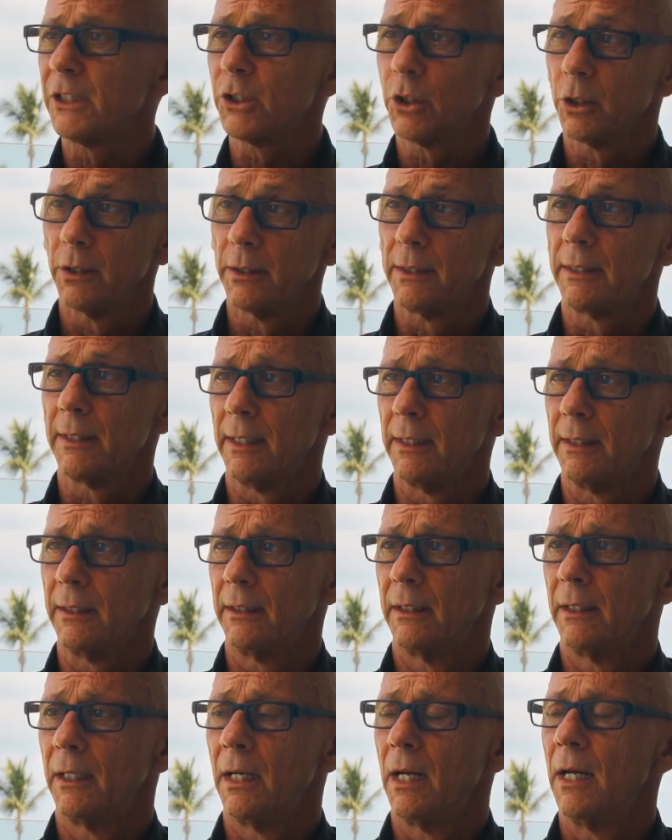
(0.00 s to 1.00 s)
a good thing.
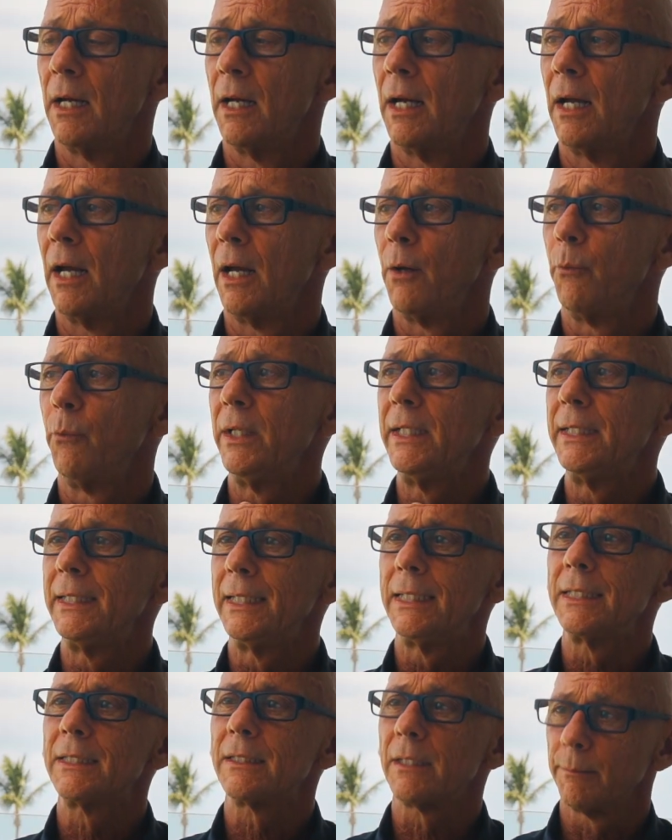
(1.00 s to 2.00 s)
We
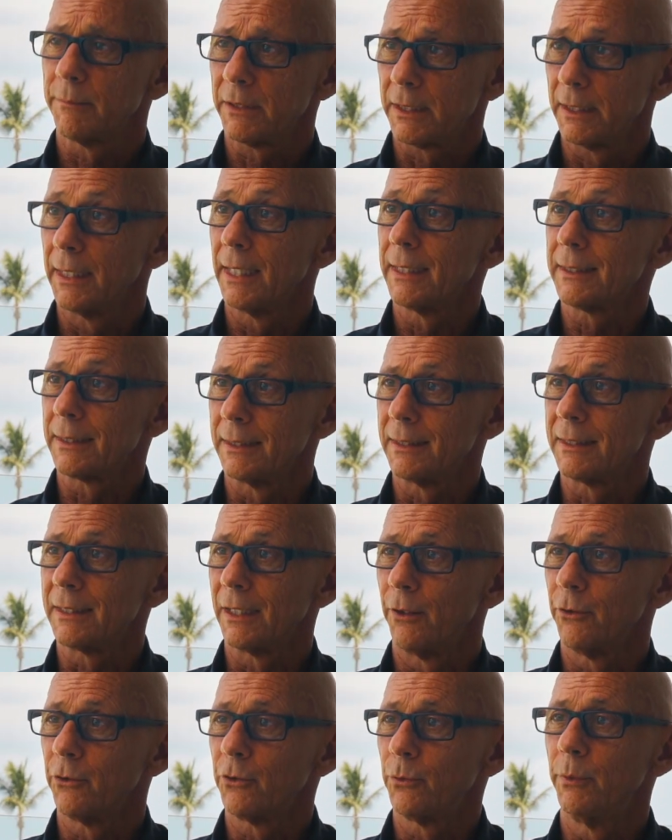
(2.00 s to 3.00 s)
need some senescent
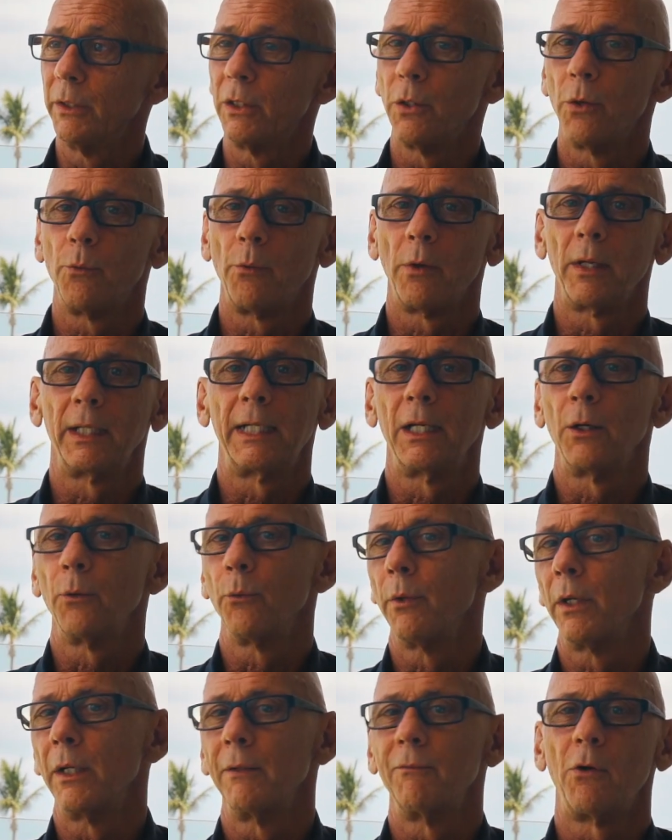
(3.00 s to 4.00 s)
cells. We don't want to get
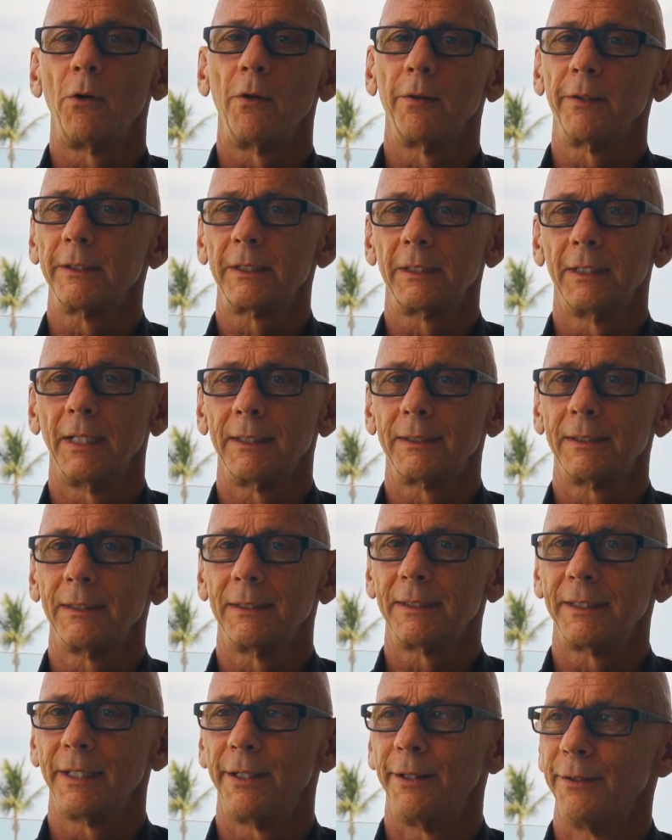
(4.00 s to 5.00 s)
rid of all the senescent
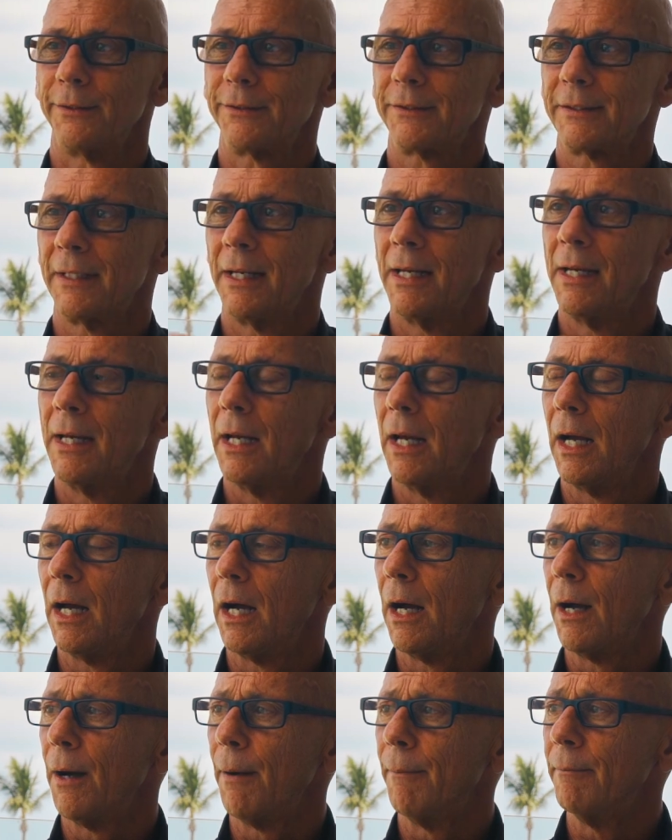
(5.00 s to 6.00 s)
cells.
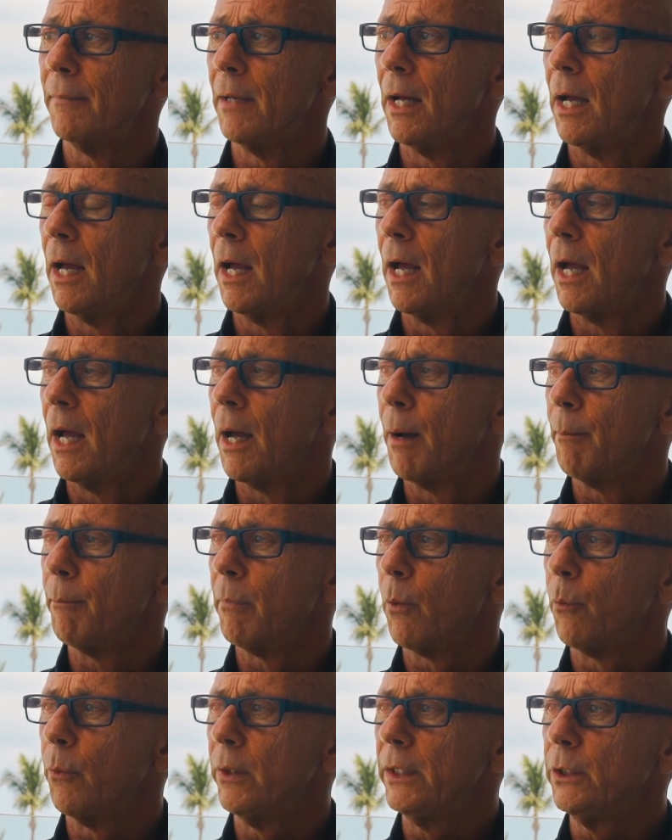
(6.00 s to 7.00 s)

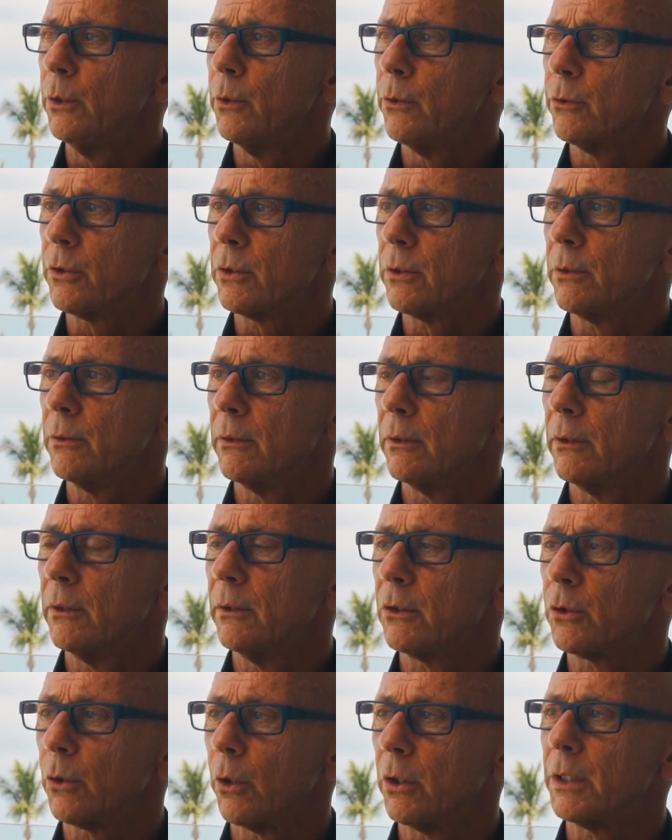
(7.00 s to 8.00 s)
But when you
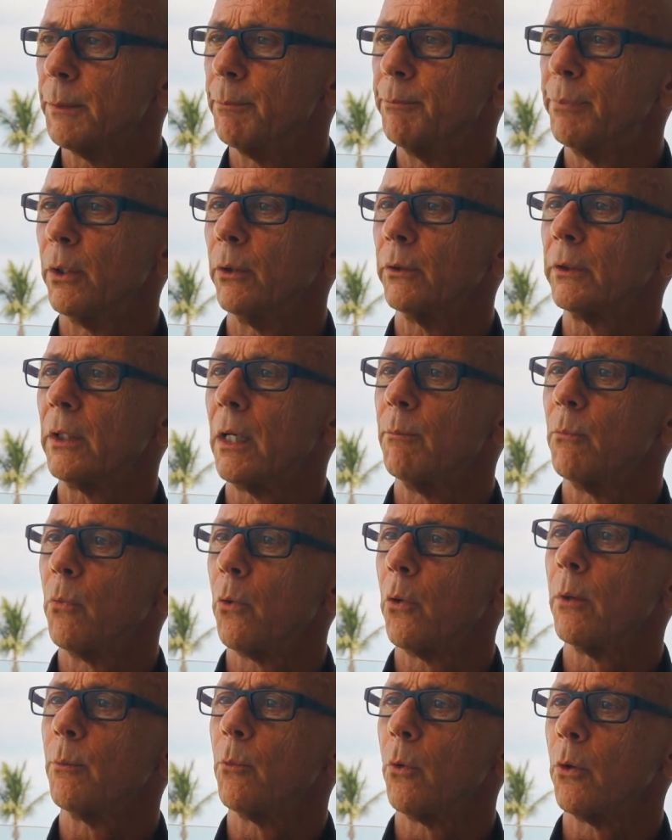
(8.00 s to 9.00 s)
start to build up
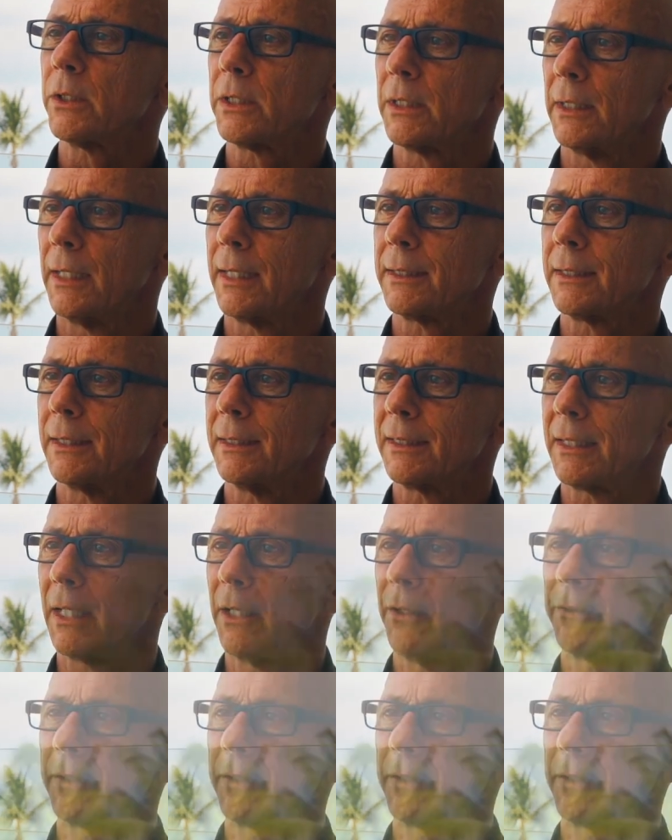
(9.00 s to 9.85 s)
more and more senescent cells,